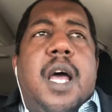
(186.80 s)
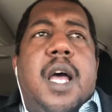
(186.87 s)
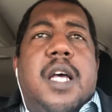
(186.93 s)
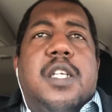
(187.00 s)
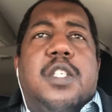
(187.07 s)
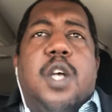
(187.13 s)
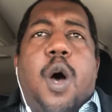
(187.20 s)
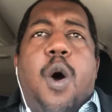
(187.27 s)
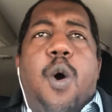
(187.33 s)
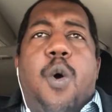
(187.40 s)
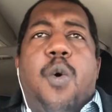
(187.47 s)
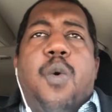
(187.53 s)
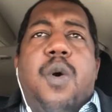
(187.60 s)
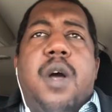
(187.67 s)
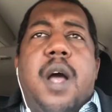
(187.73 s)

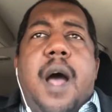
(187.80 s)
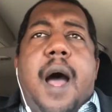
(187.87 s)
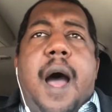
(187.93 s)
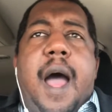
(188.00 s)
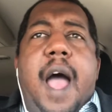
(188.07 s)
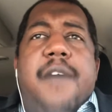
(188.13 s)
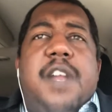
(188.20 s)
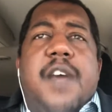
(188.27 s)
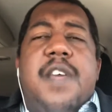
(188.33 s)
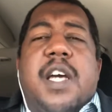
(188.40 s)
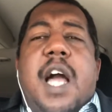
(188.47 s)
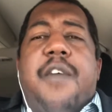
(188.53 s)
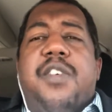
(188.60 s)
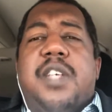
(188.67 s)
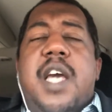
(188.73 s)
So I have to have that
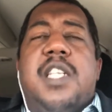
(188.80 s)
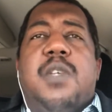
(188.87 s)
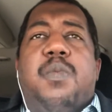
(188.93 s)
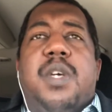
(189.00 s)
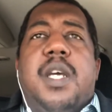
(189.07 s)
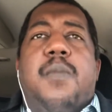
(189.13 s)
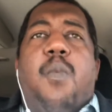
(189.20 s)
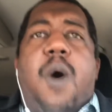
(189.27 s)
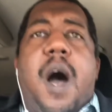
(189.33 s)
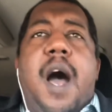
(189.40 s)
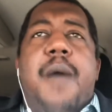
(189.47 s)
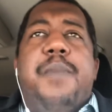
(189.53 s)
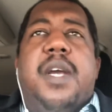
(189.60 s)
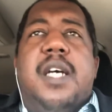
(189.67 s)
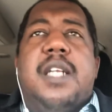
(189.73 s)
conversation with him. Why?
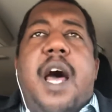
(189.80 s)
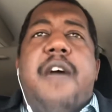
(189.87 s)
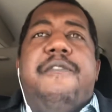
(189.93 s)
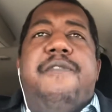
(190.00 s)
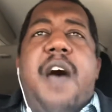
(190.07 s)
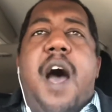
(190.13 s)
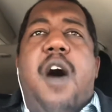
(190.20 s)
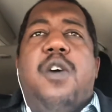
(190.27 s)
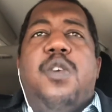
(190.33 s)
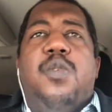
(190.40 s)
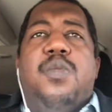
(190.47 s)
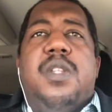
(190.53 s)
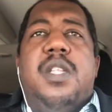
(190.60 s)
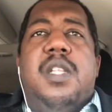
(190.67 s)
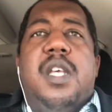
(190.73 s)
Because I
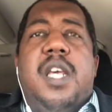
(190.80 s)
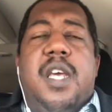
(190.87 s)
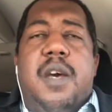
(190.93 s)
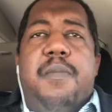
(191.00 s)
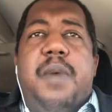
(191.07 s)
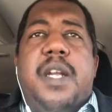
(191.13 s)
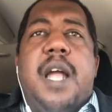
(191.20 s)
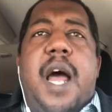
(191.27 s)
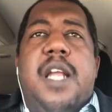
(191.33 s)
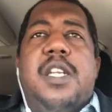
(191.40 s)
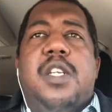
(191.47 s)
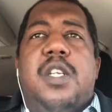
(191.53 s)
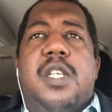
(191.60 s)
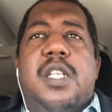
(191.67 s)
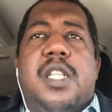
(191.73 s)
value him,
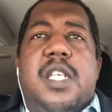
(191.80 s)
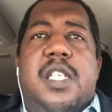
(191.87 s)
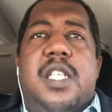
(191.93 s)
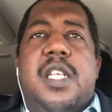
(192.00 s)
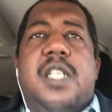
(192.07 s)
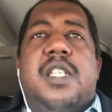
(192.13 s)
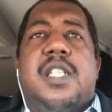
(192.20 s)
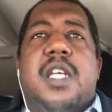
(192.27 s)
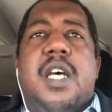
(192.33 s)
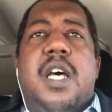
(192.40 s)
and this is